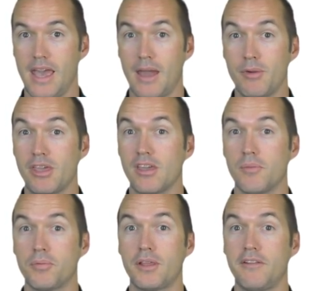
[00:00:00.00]
And we can
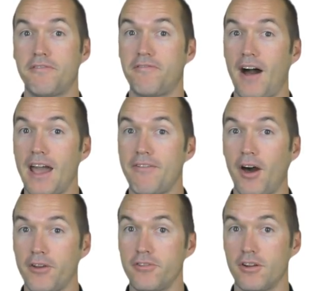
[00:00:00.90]
complete
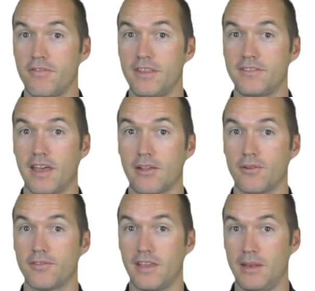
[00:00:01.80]
500 of these
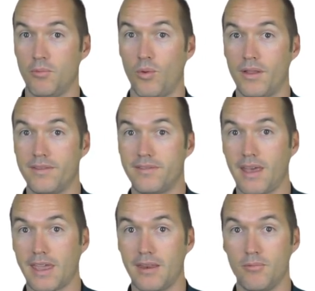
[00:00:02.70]
cycles in one
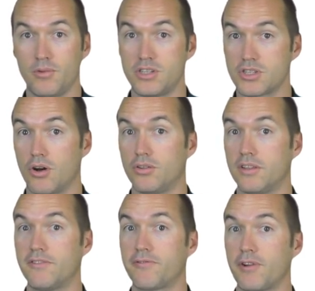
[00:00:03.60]
second, which is called
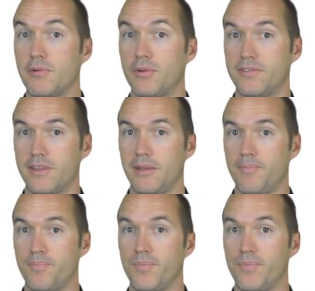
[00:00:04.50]
its frequency.